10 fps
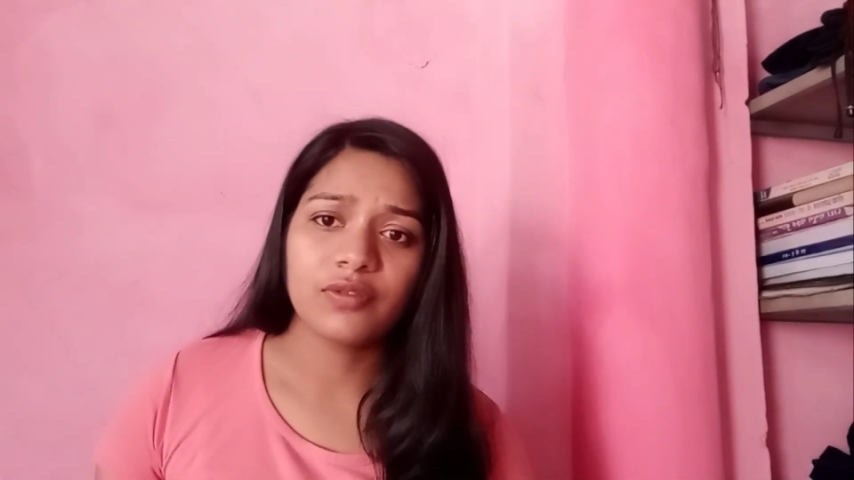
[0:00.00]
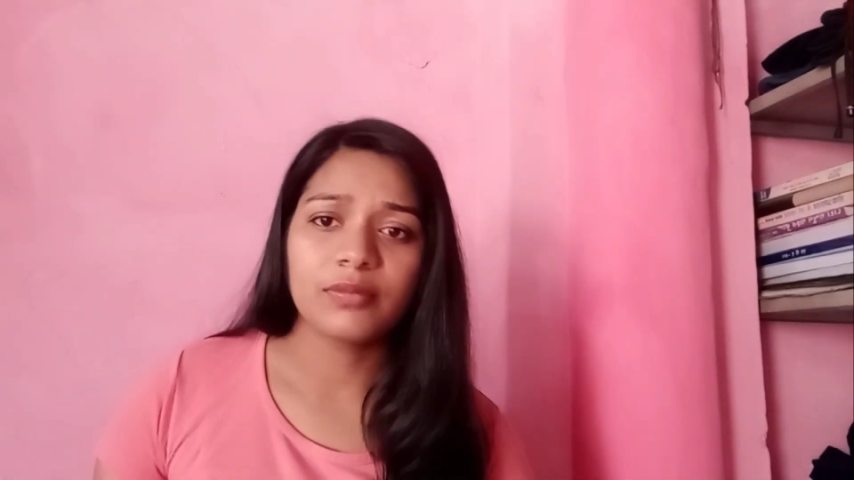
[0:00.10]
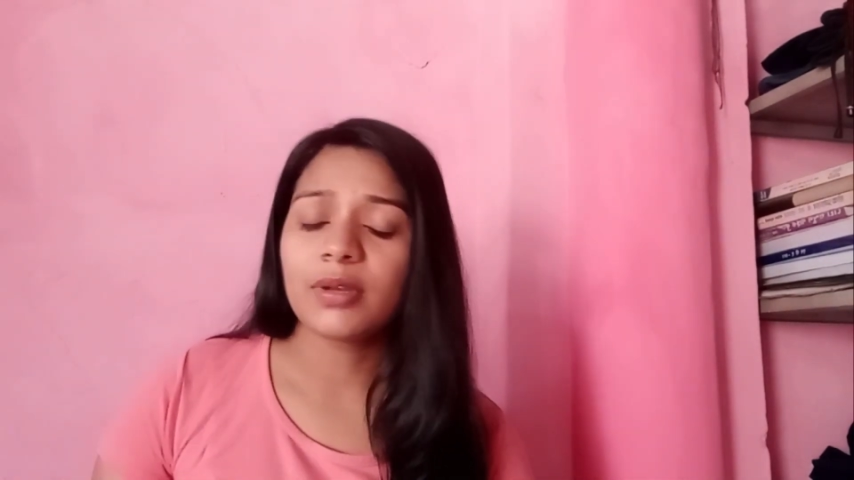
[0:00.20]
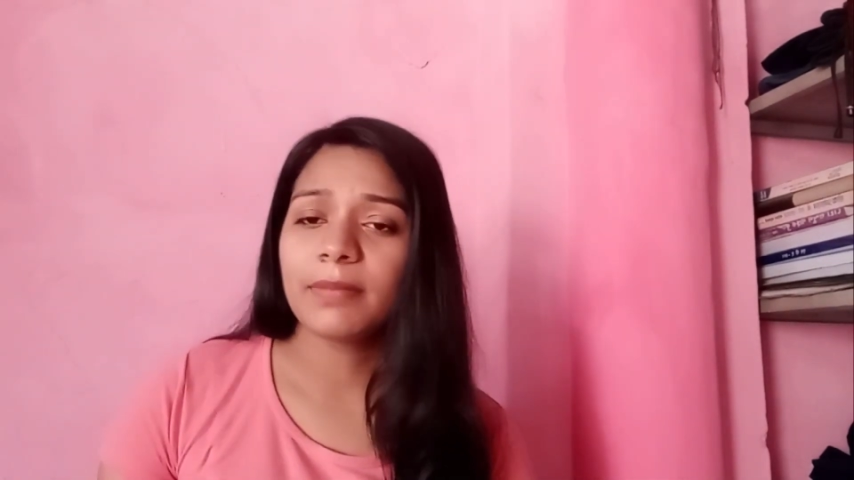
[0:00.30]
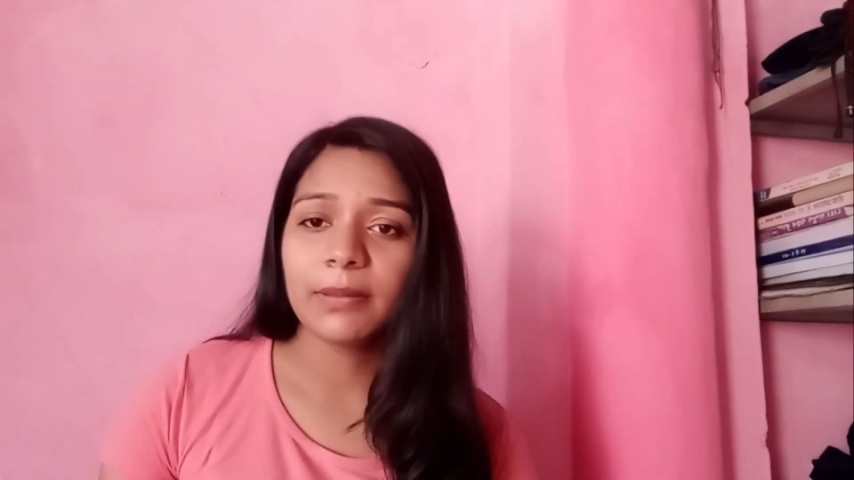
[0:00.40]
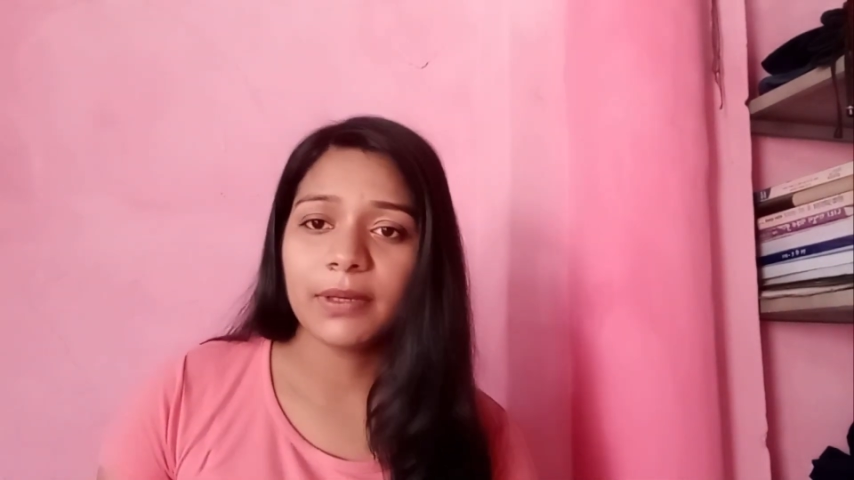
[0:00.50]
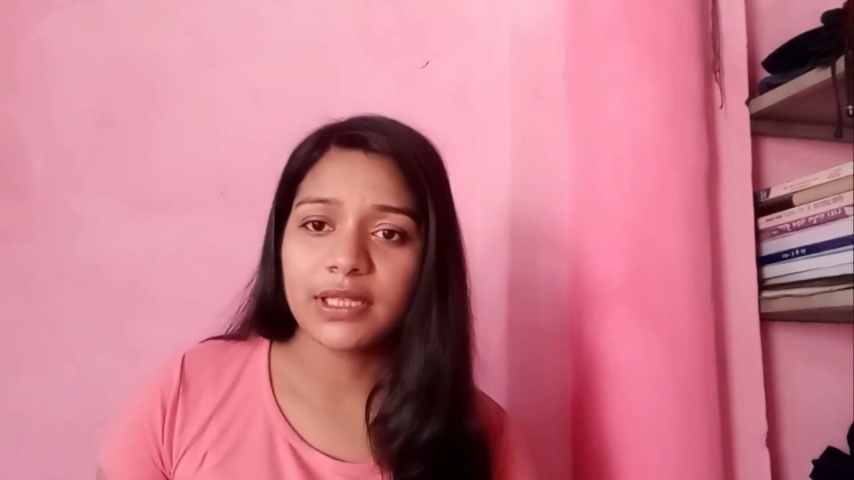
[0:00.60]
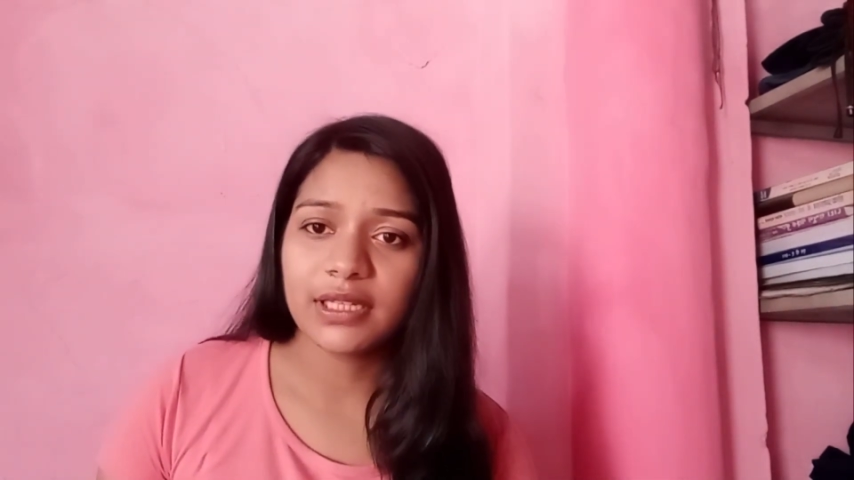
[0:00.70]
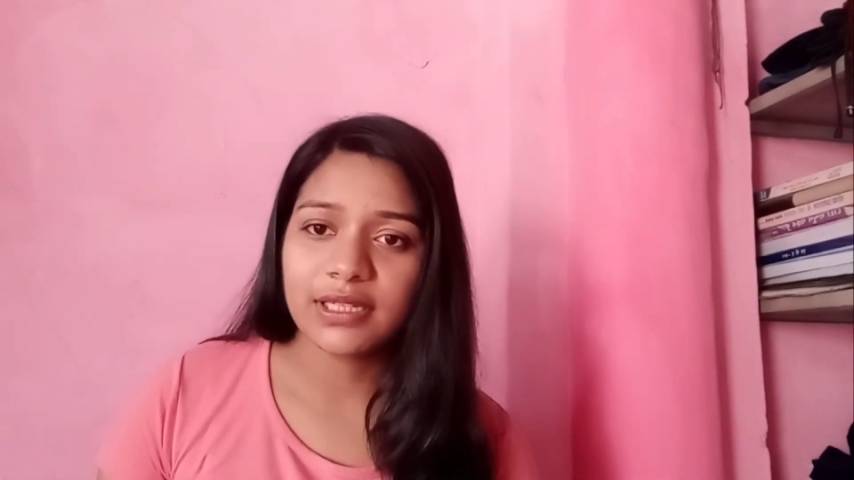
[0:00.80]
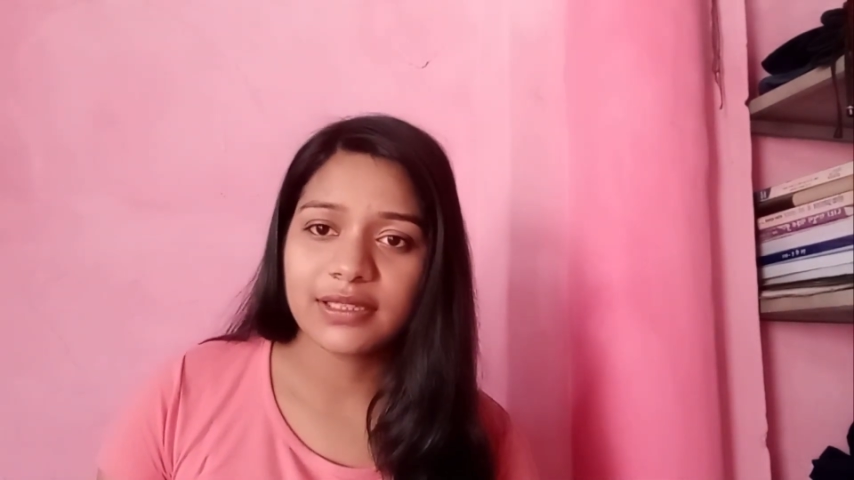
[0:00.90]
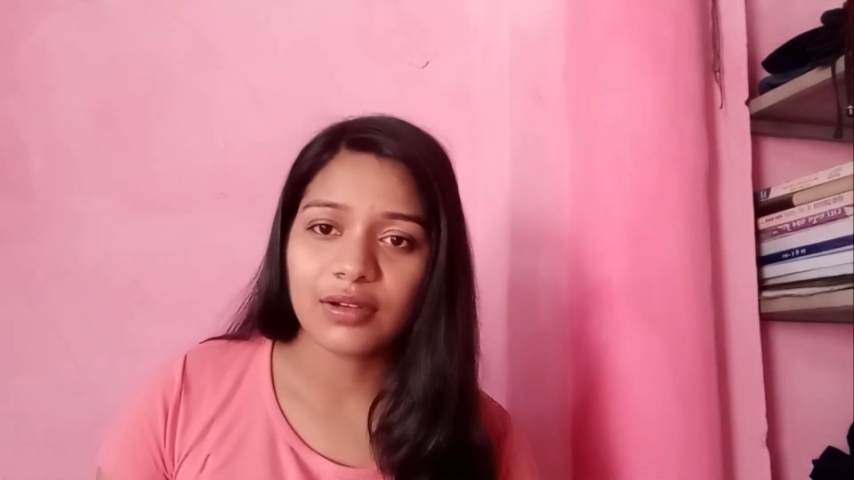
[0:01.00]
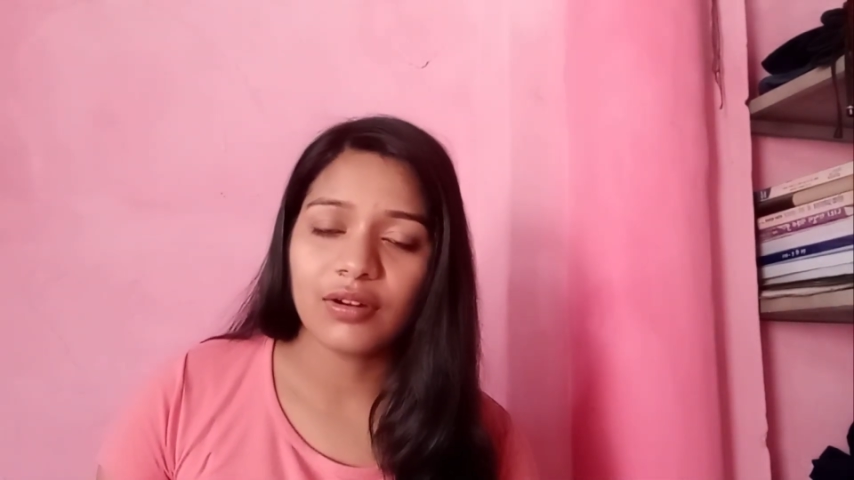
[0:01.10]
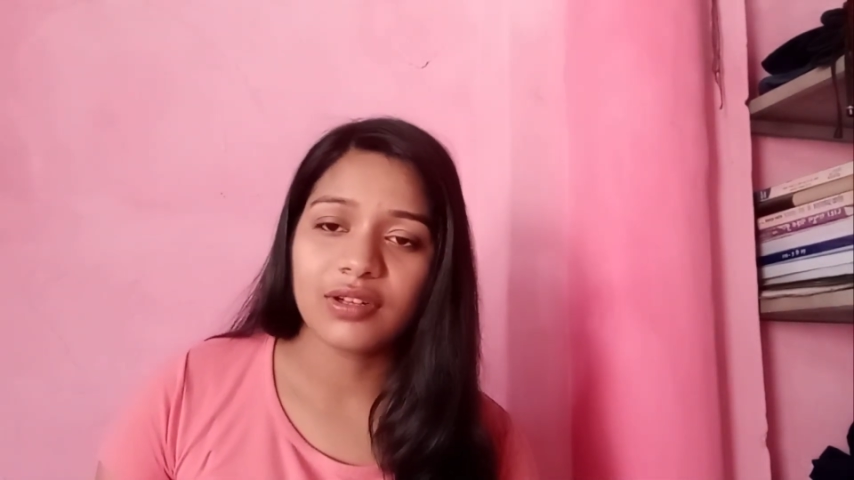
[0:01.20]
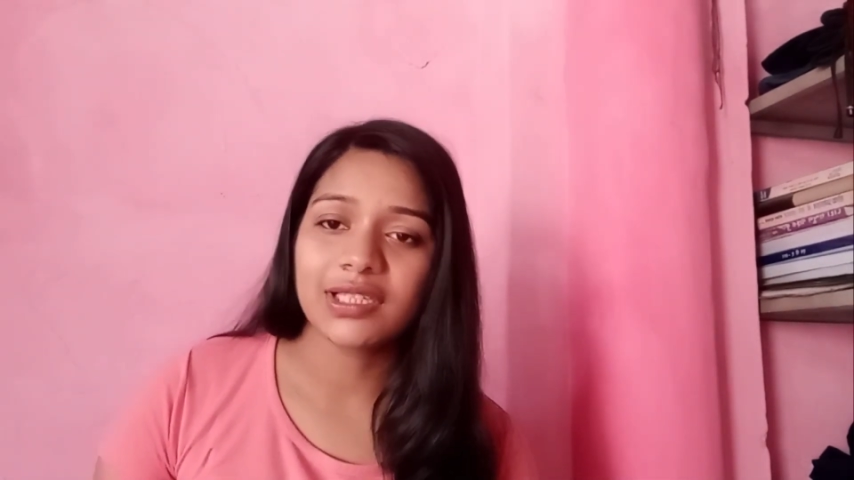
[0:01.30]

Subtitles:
from the PPTs or